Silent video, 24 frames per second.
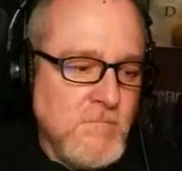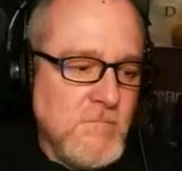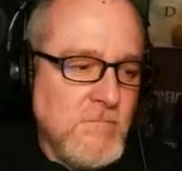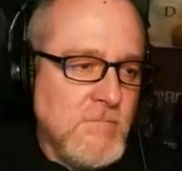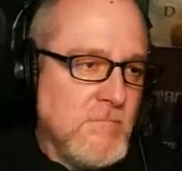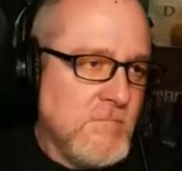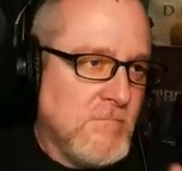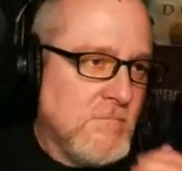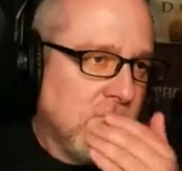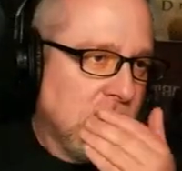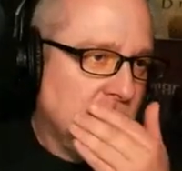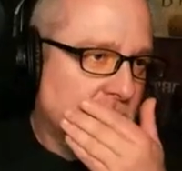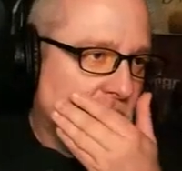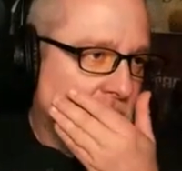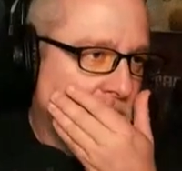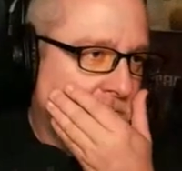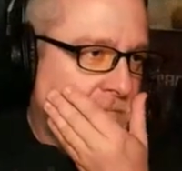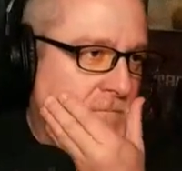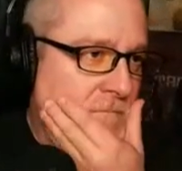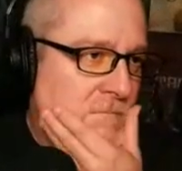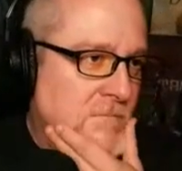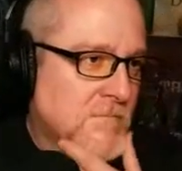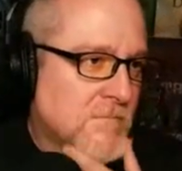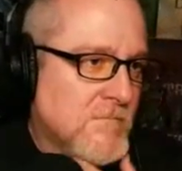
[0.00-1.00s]

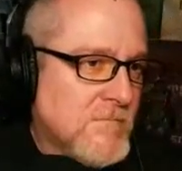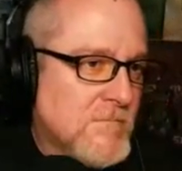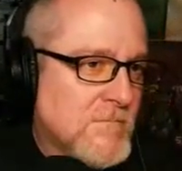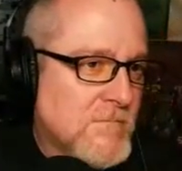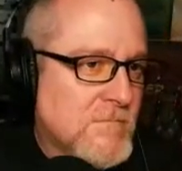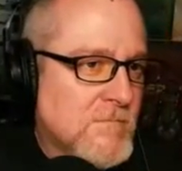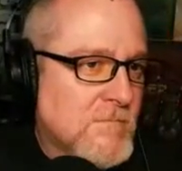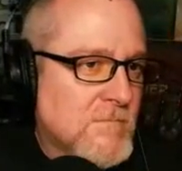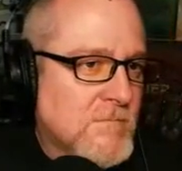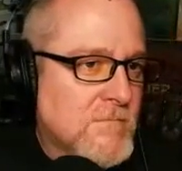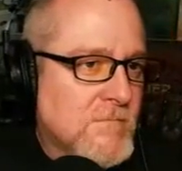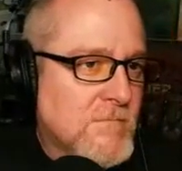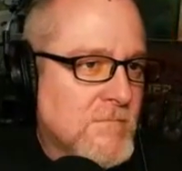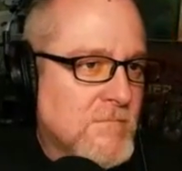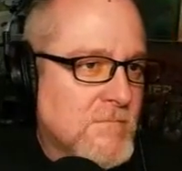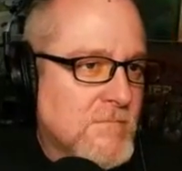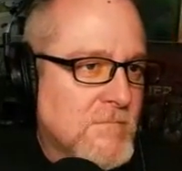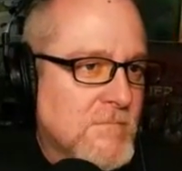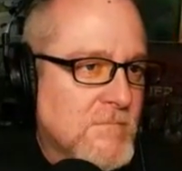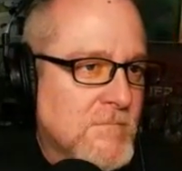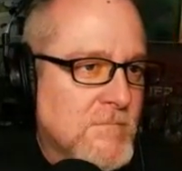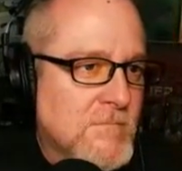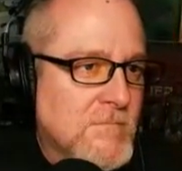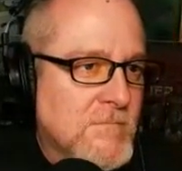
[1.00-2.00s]

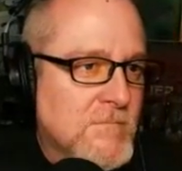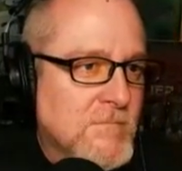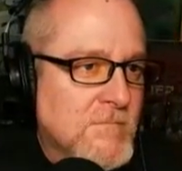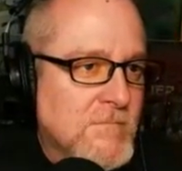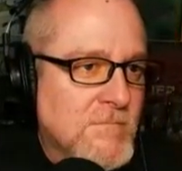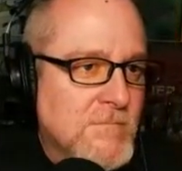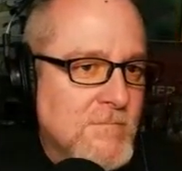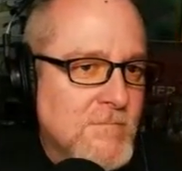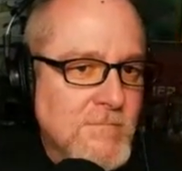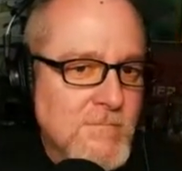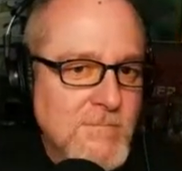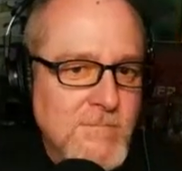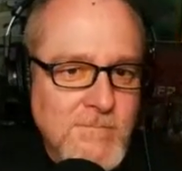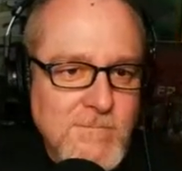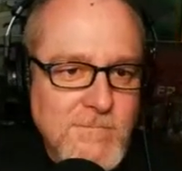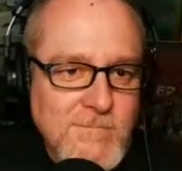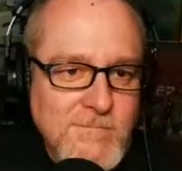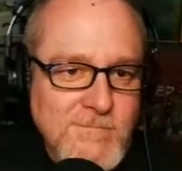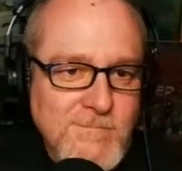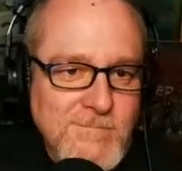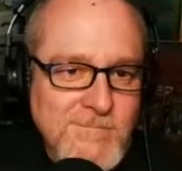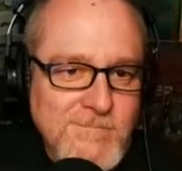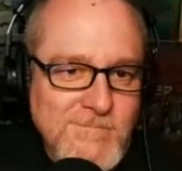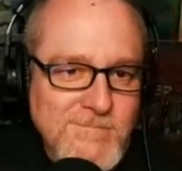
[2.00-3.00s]

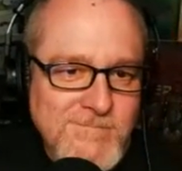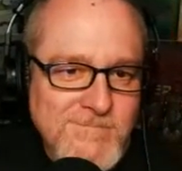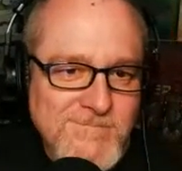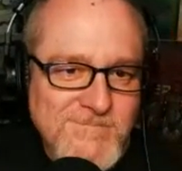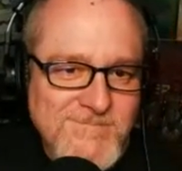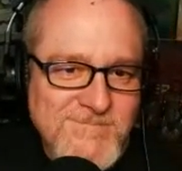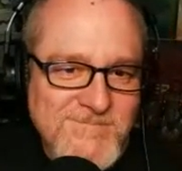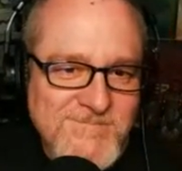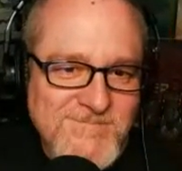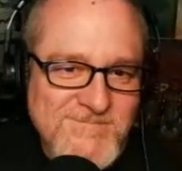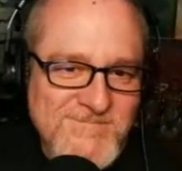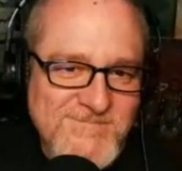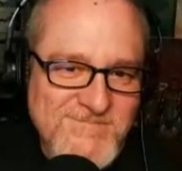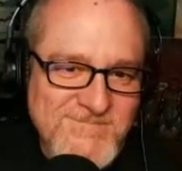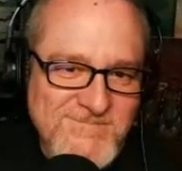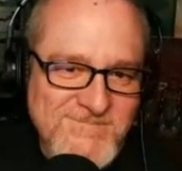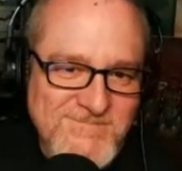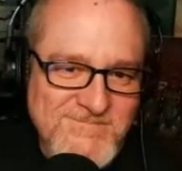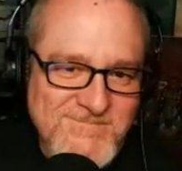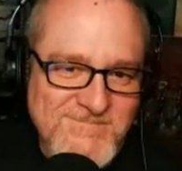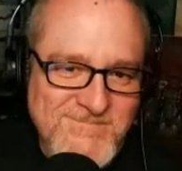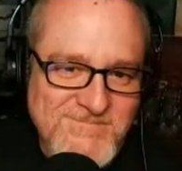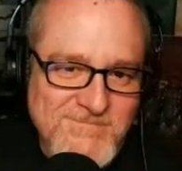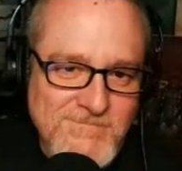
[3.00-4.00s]

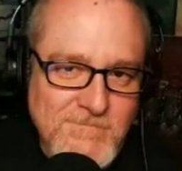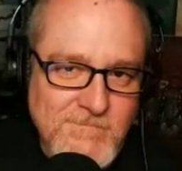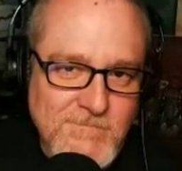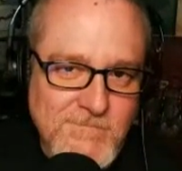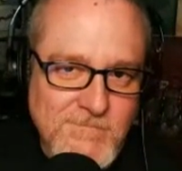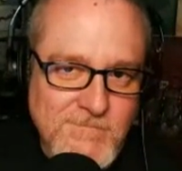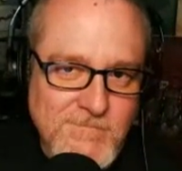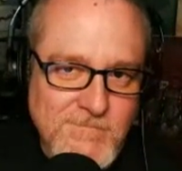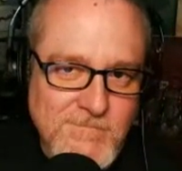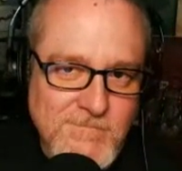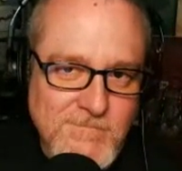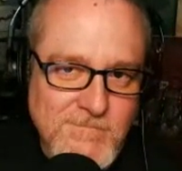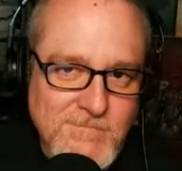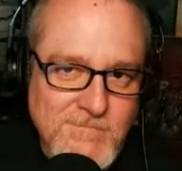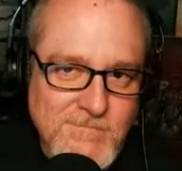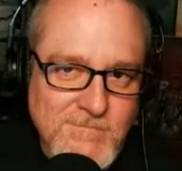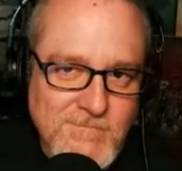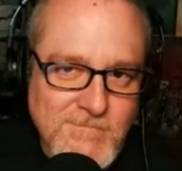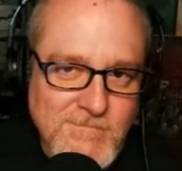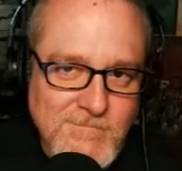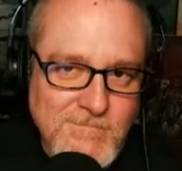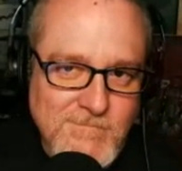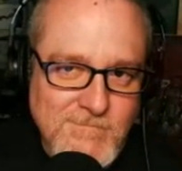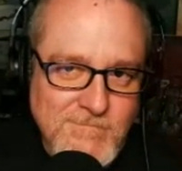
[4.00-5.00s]

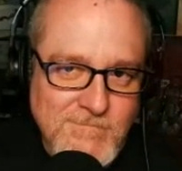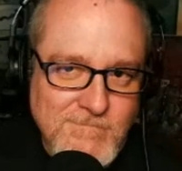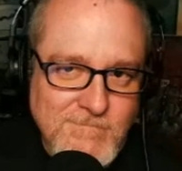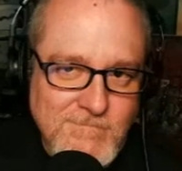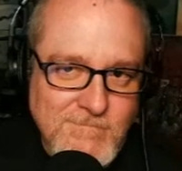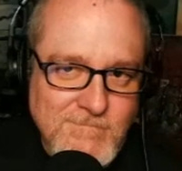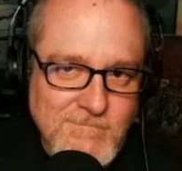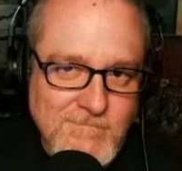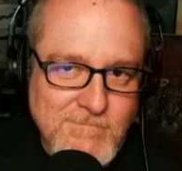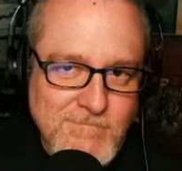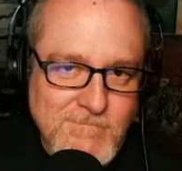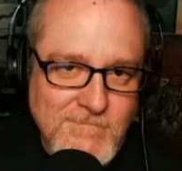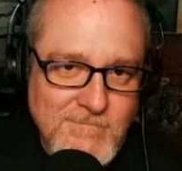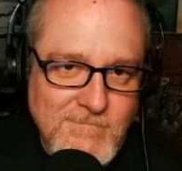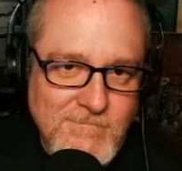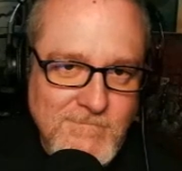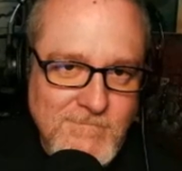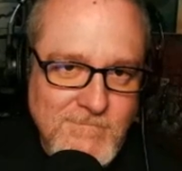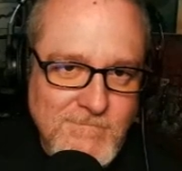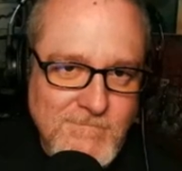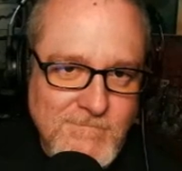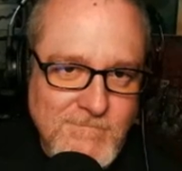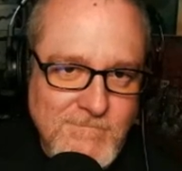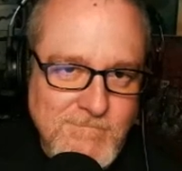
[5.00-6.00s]

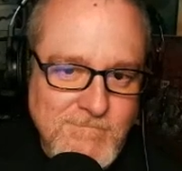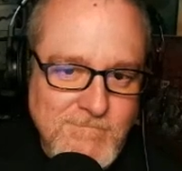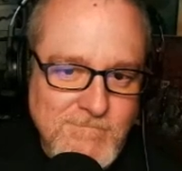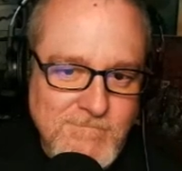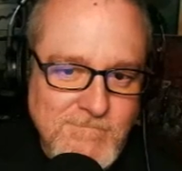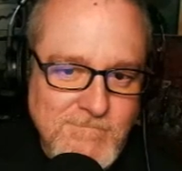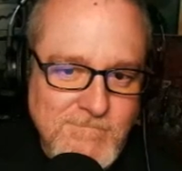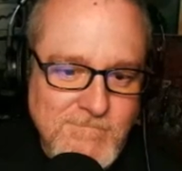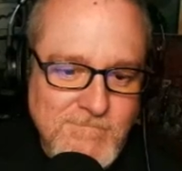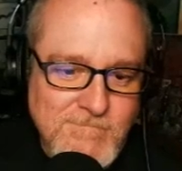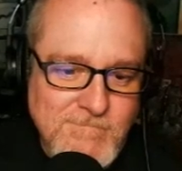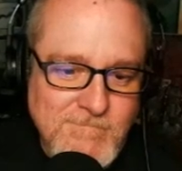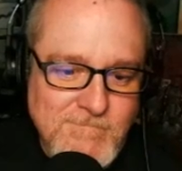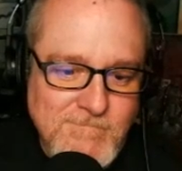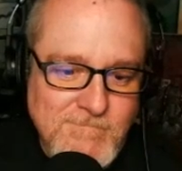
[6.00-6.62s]
(not speaking)